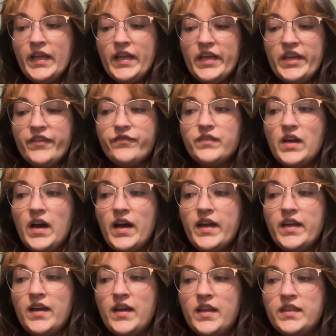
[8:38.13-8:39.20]
If
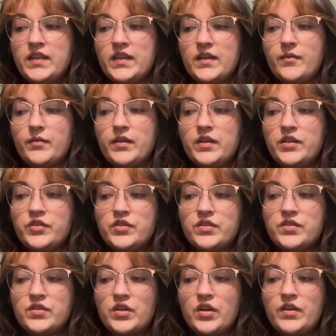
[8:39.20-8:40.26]
not, I think I'm going to just
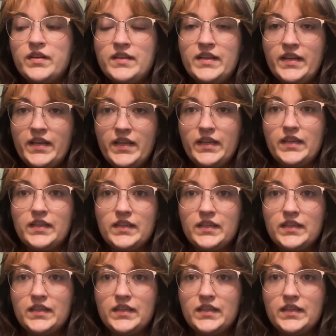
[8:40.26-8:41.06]
start knitting.